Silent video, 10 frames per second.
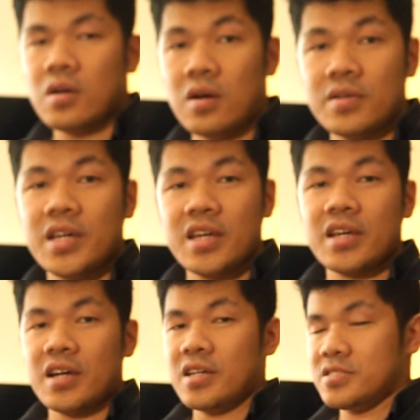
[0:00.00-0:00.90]
Okay
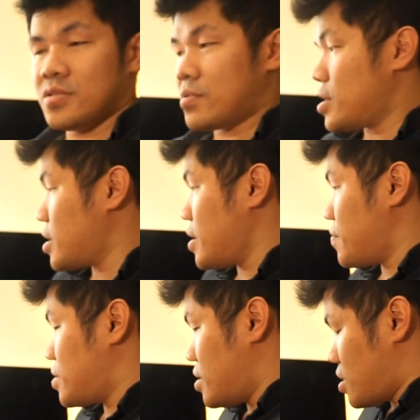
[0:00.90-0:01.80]
guys, so that's
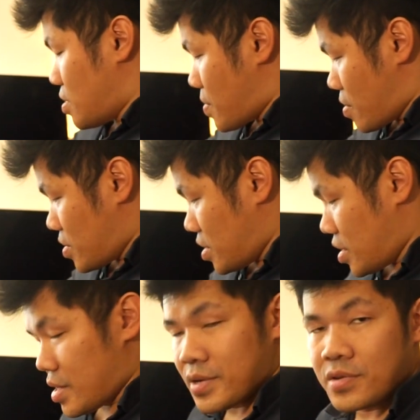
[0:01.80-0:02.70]
everything about the
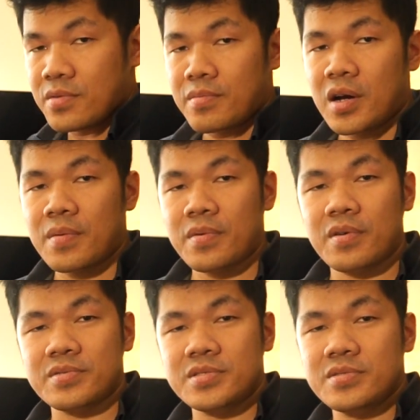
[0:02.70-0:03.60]
Elegoo Mars
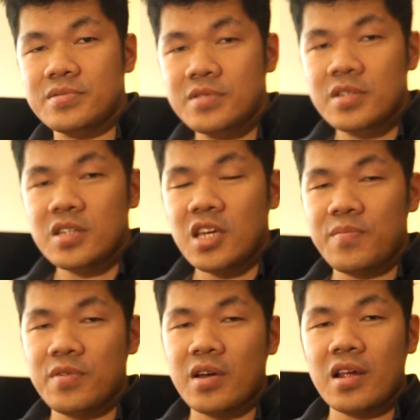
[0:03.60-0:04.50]
Pro 2.
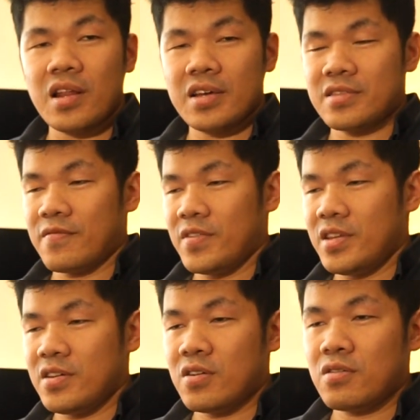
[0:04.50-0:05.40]
If you guys like the
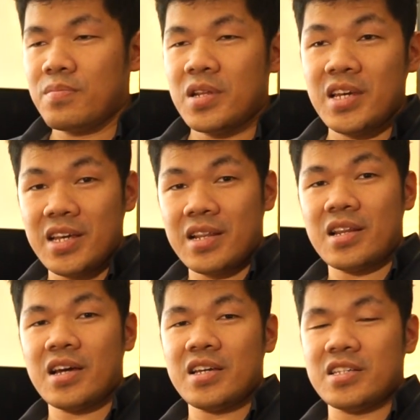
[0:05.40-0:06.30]
video, please hit
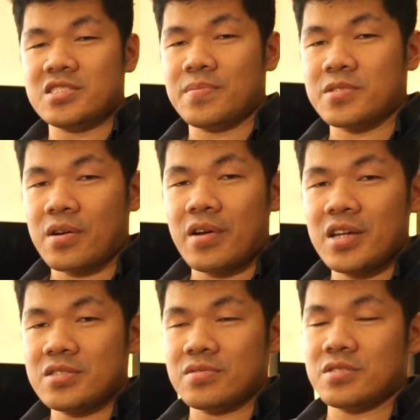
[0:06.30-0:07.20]
like and
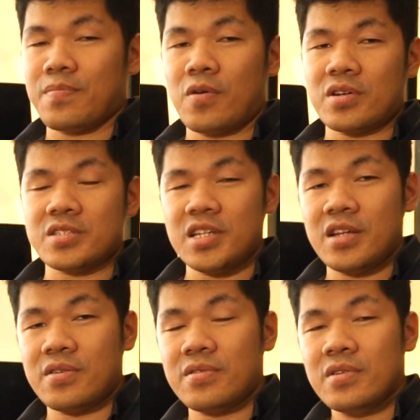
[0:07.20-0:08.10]
subscribe to support the
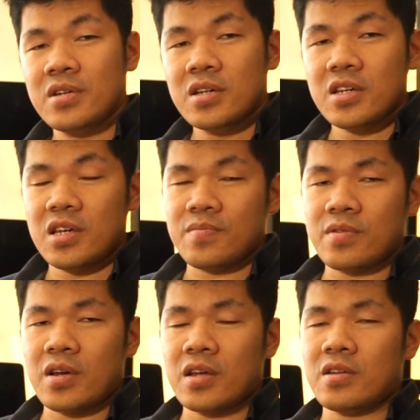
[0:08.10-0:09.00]
channel. If
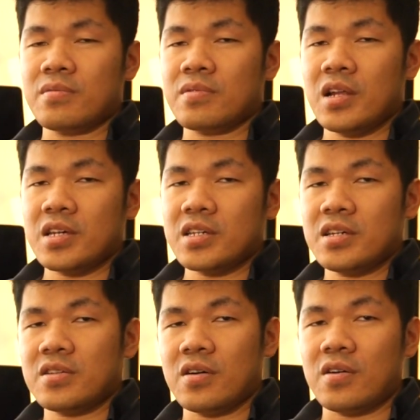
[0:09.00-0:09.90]
you guys don't like
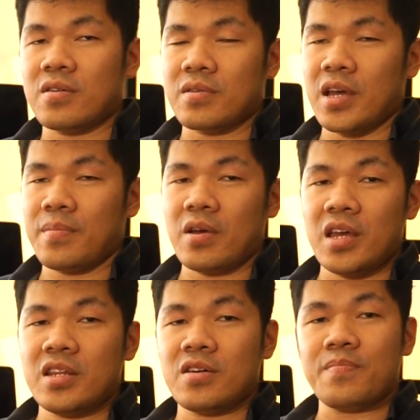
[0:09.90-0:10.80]
it or have
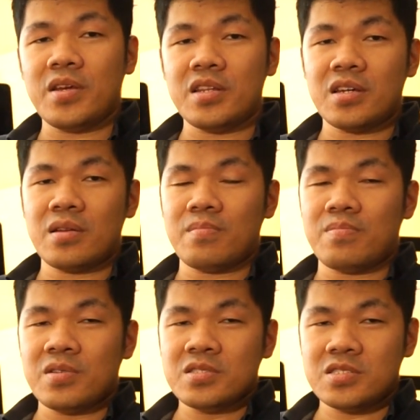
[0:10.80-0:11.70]
any opinion,
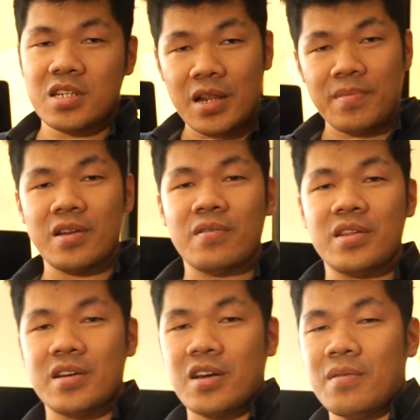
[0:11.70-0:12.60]
just let me know
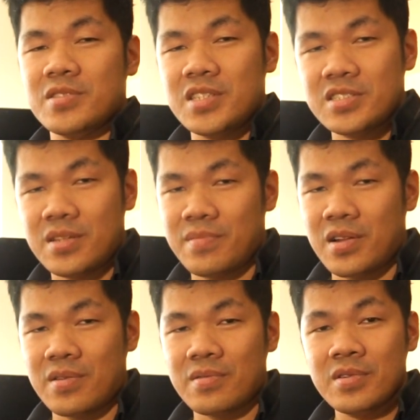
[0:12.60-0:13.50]
in the comment section
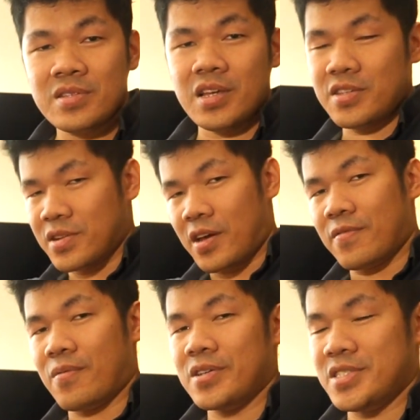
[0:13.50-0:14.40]
below. Thank you guys
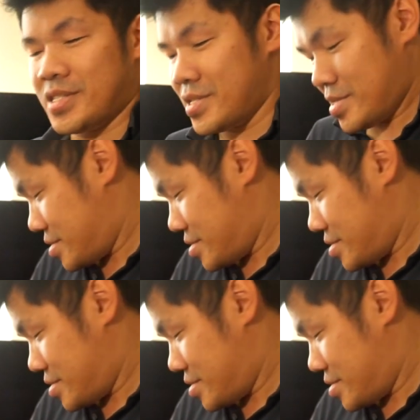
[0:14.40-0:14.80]
for watching.